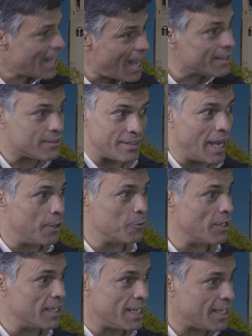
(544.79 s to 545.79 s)
hands
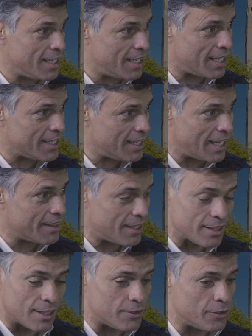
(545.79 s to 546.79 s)
down, and I
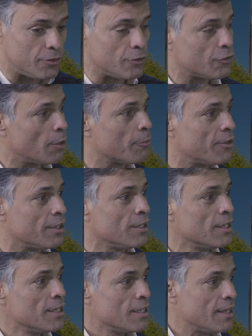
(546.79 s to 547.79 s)
think that this is something
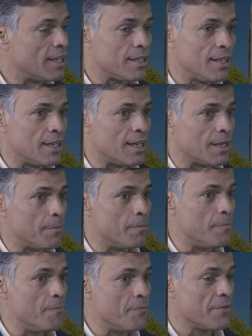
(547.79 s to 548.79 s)
that
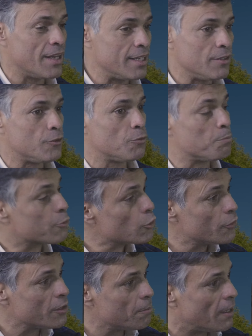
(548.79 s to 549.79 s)
it's
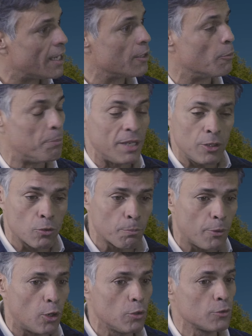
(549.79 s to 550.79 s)
proven by
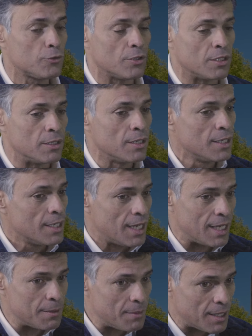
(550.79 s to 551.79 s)
opinion polls
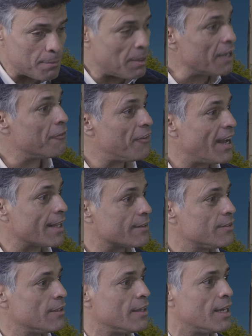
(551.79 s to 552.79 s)
and by
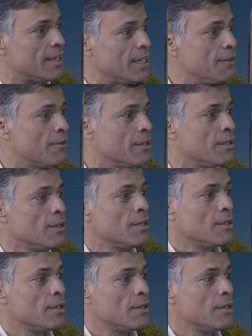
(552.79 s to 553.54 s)
facts, that even